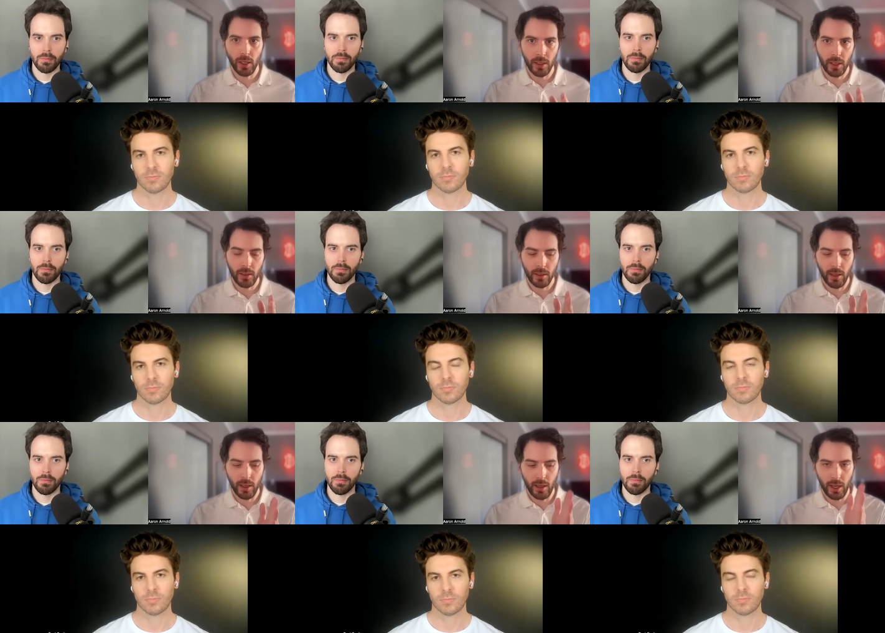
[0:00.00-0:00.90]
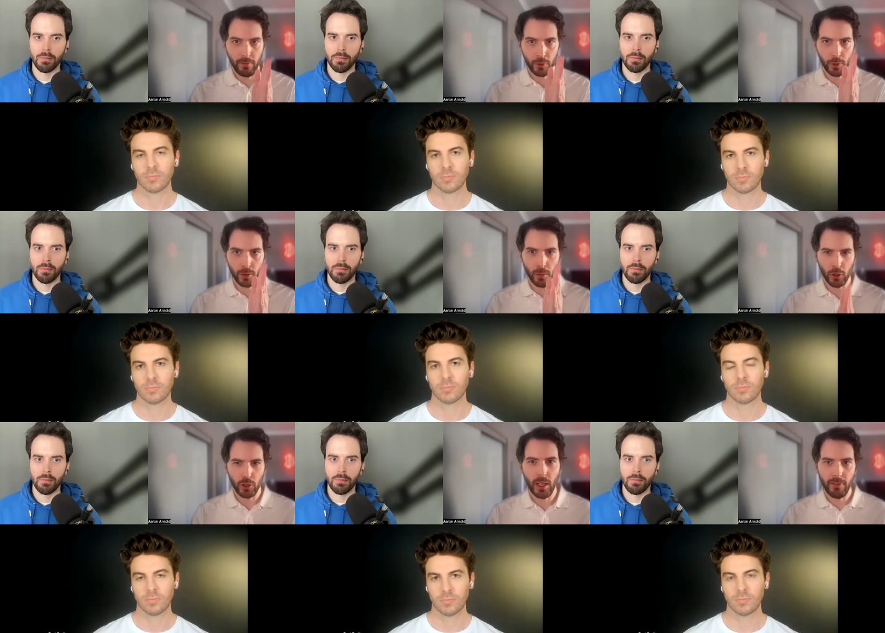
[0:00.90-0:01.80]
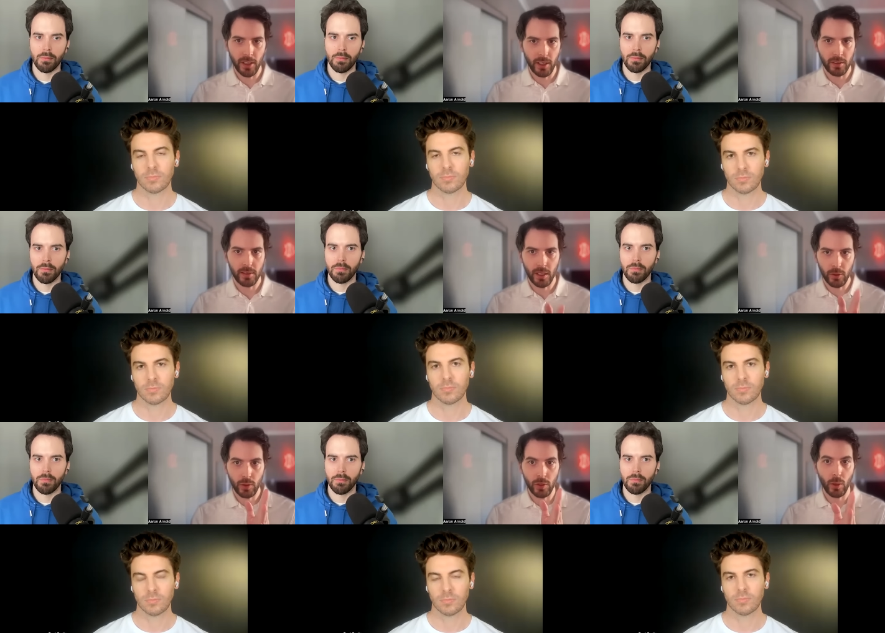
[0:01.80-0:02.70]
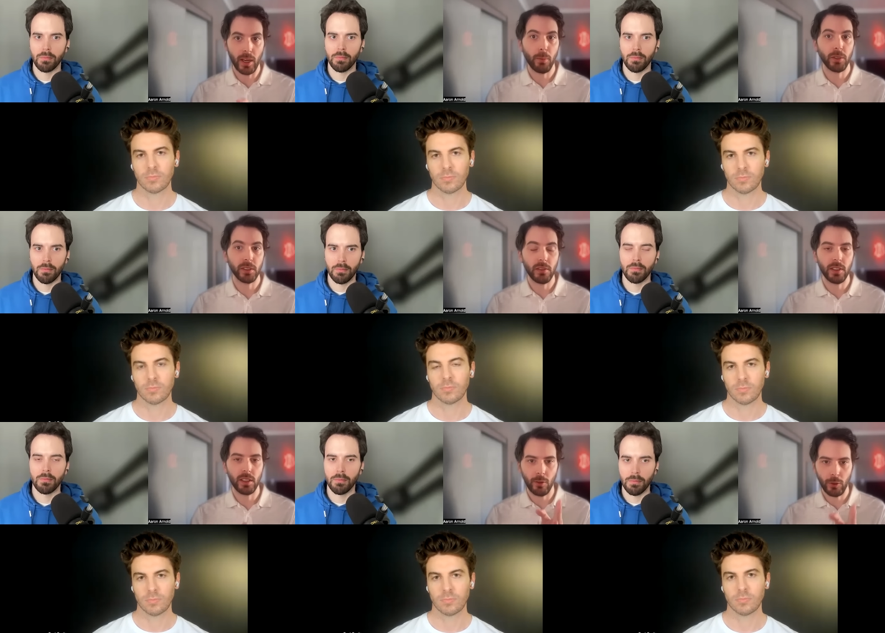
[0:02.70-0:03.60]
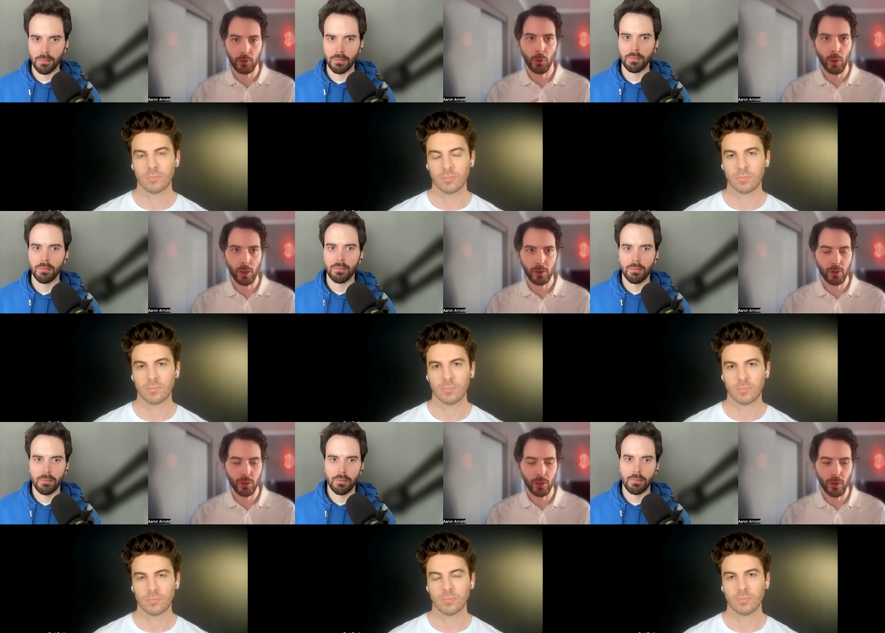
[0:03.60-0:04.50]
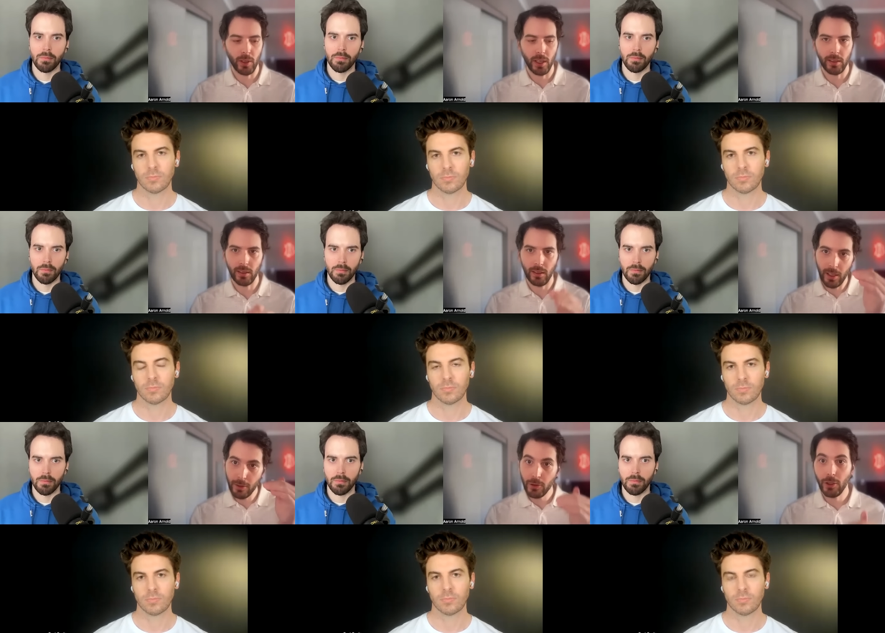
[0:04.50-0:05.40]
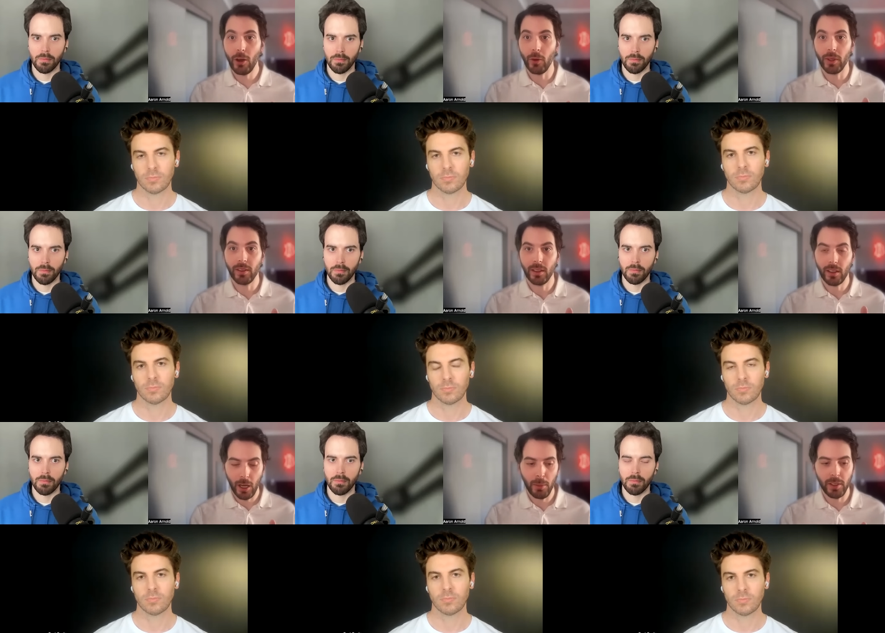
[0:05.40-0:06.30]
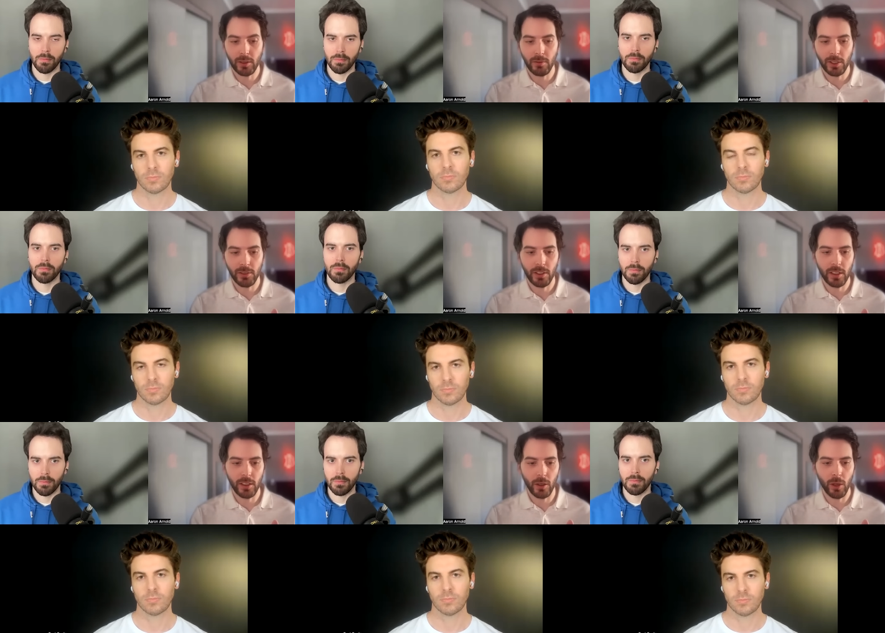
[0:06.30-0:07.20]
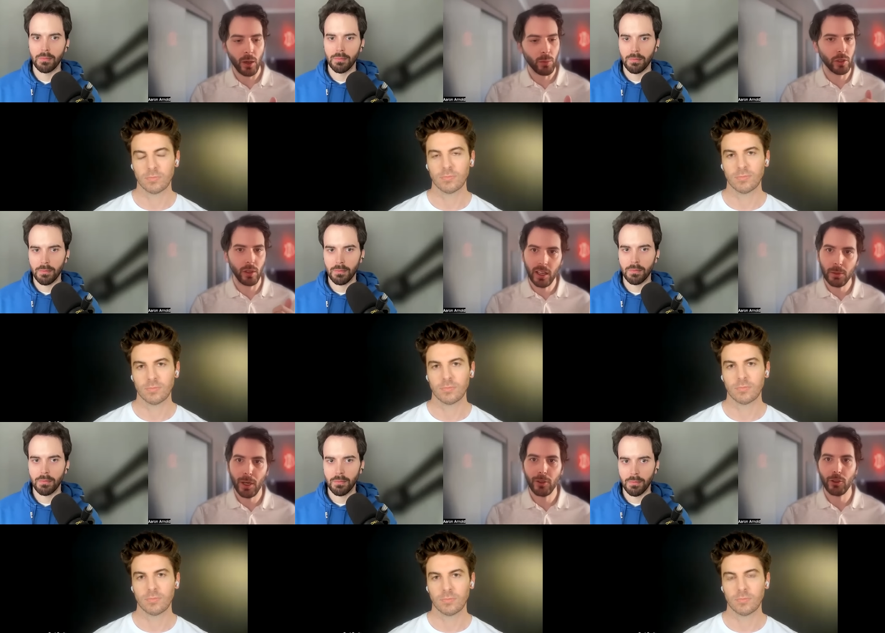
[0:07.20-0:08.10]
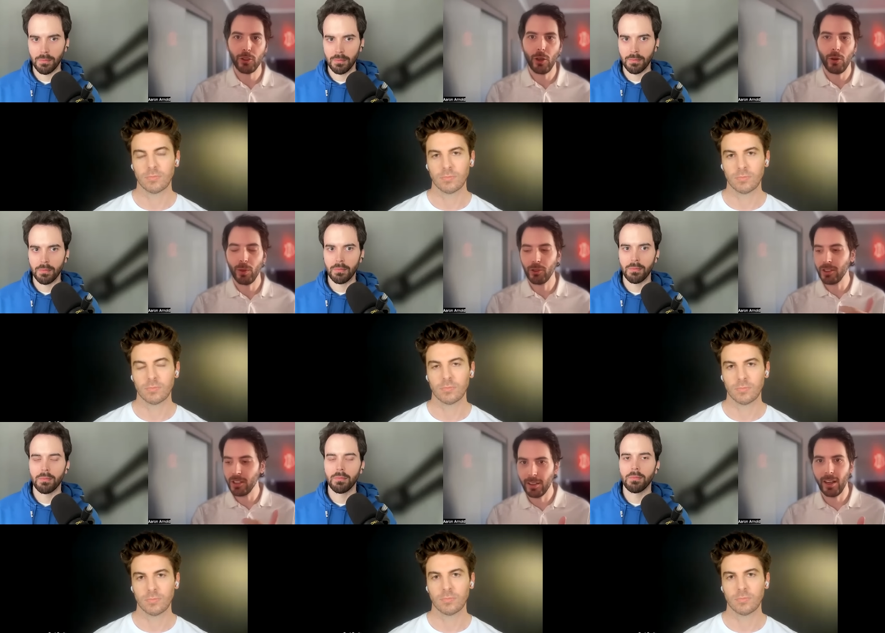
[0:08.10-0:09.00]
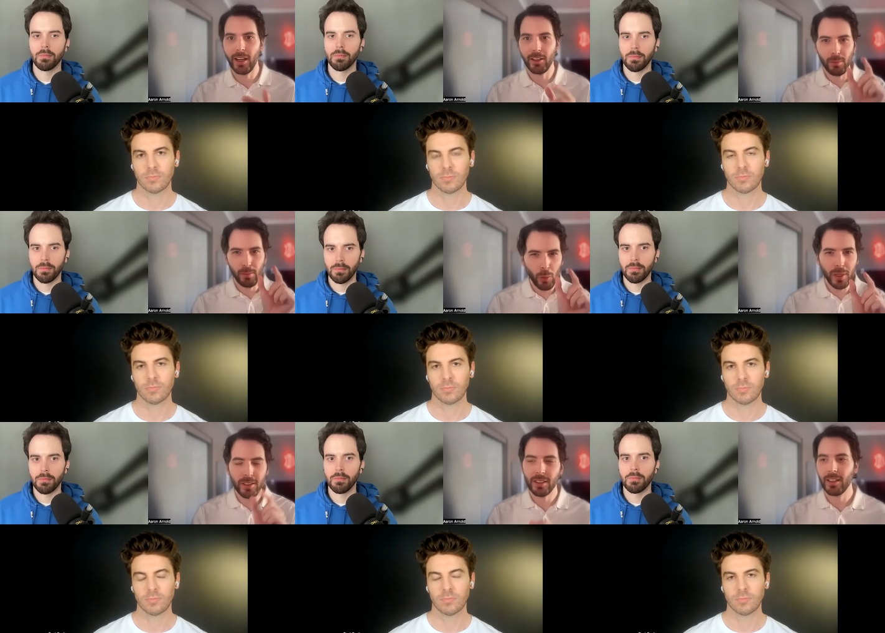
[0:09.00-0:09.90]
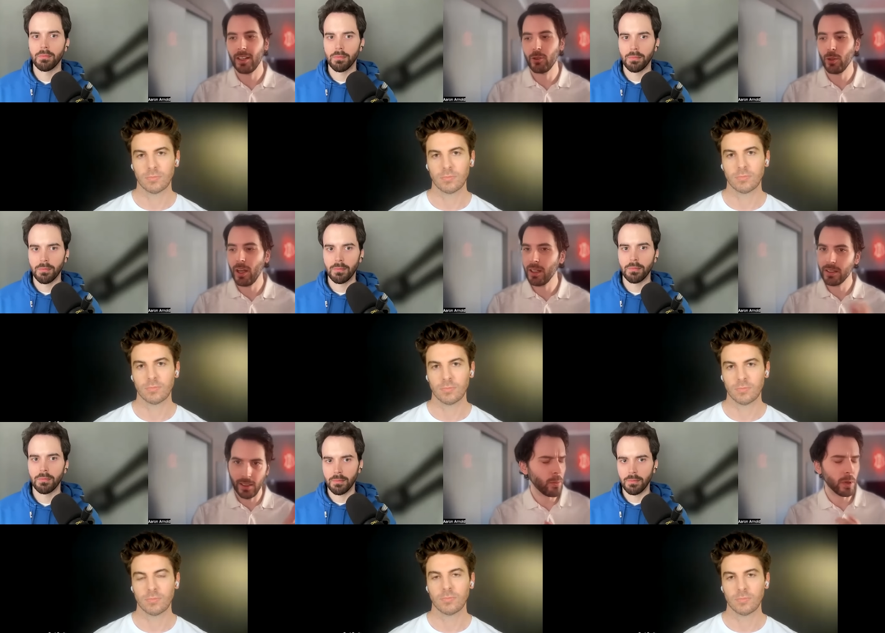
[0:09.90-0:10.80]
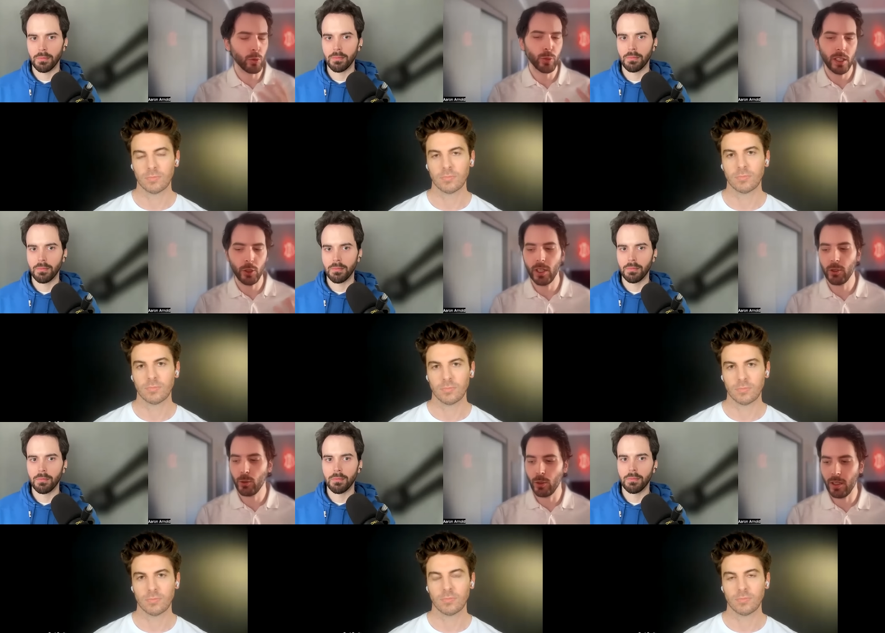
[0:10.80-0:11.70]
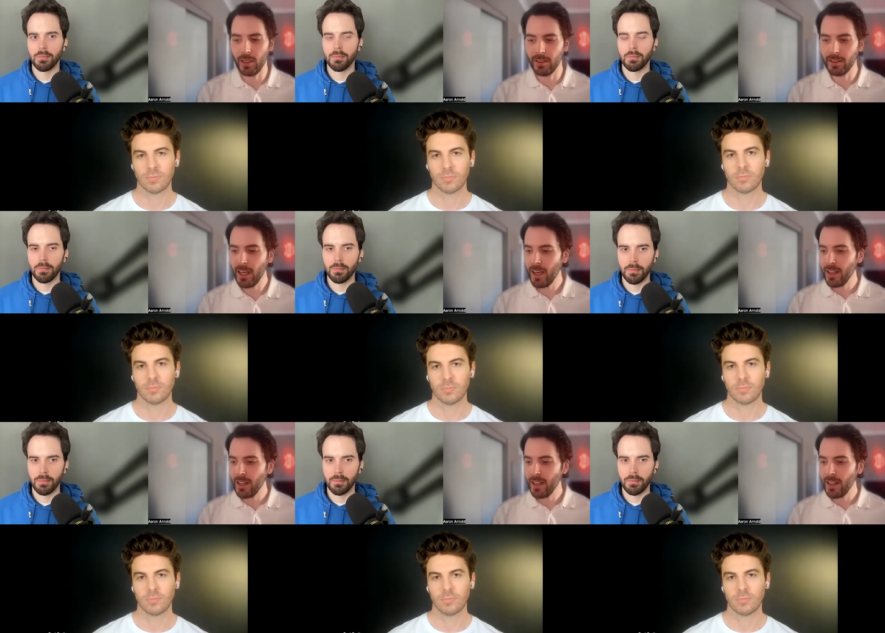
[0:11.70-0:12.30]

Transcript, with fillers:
Speaker 1: And then after March 11th hits, then you can go on Apple TV and also watch the show. And let us know in the comments of this video what you liked about the show, what you didn't like, the moments that you liked. And I want to reiterate to our audience